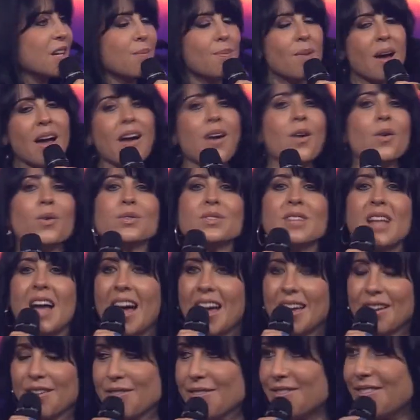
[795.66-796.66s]
in my own
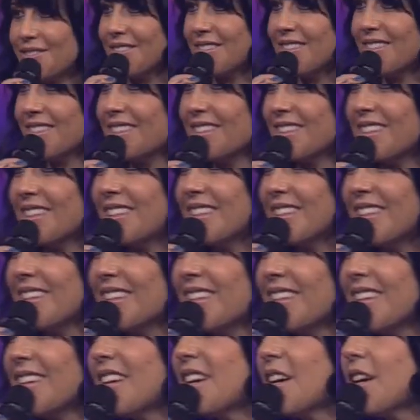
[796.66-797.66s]
life.
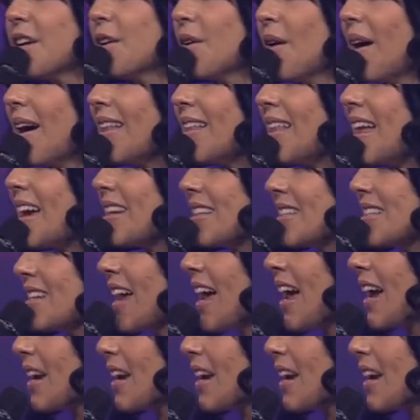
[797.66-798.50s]
You know, I like to